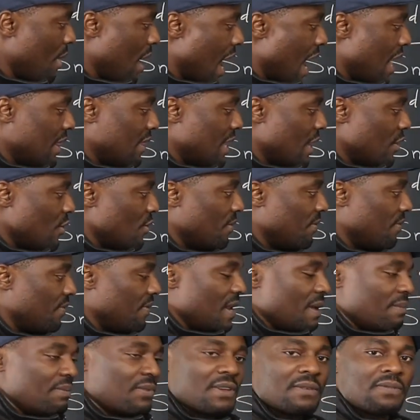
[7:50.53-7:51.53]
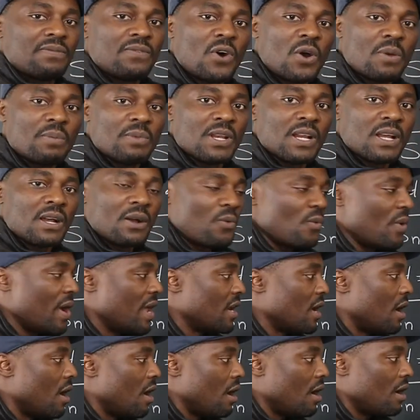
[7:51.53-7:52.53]
and then you flip the formula
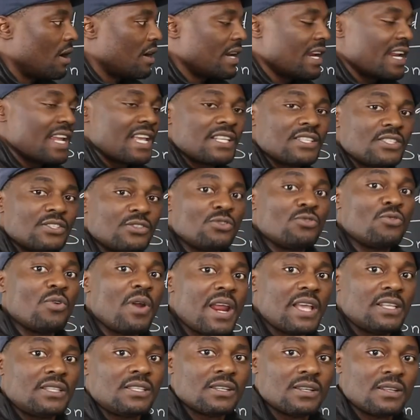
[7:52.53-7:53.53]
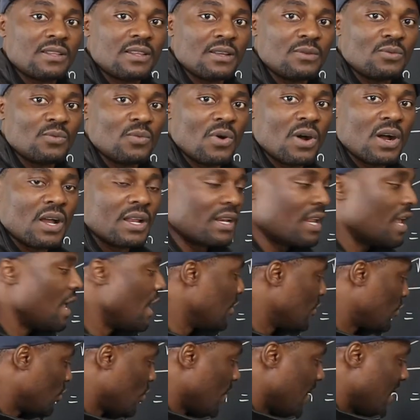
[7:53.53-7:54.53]
when r is greater than 1.
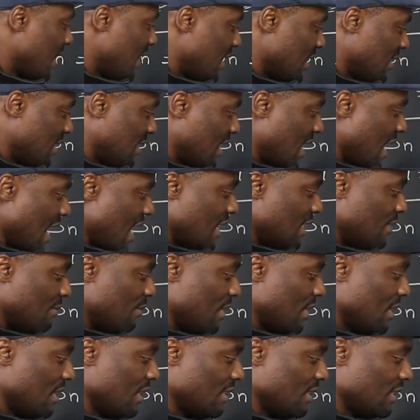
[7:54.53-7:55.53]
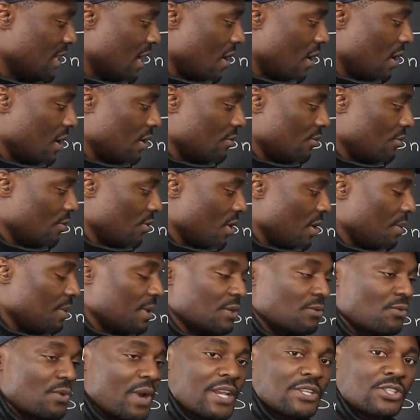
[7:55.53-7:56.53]
So in this case, because our
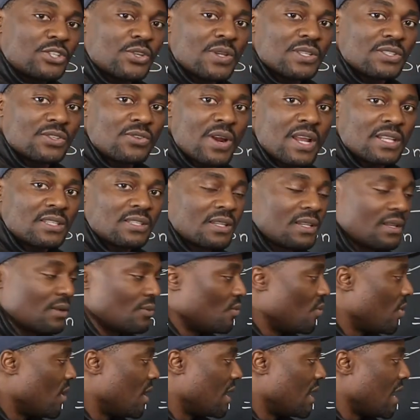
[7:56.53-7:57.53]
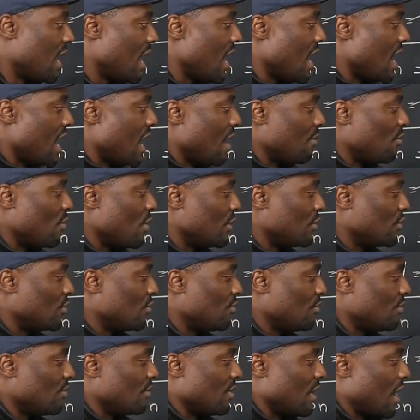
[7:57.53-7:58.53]
common ratio is greater than 1, I'm going
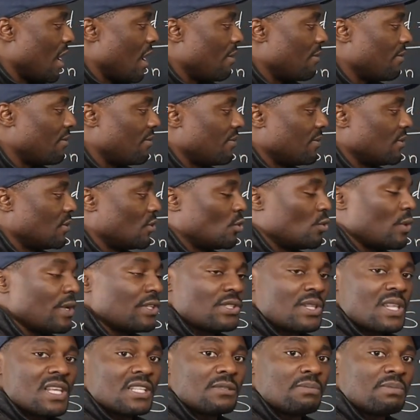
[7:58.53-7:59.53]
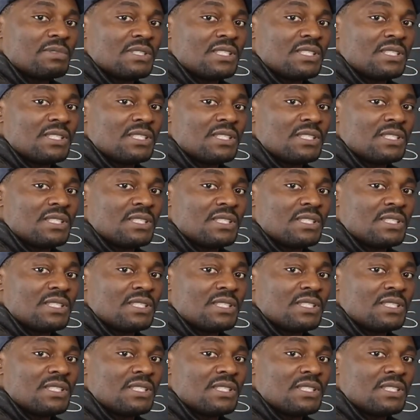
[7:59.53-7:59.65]
to uh, switch these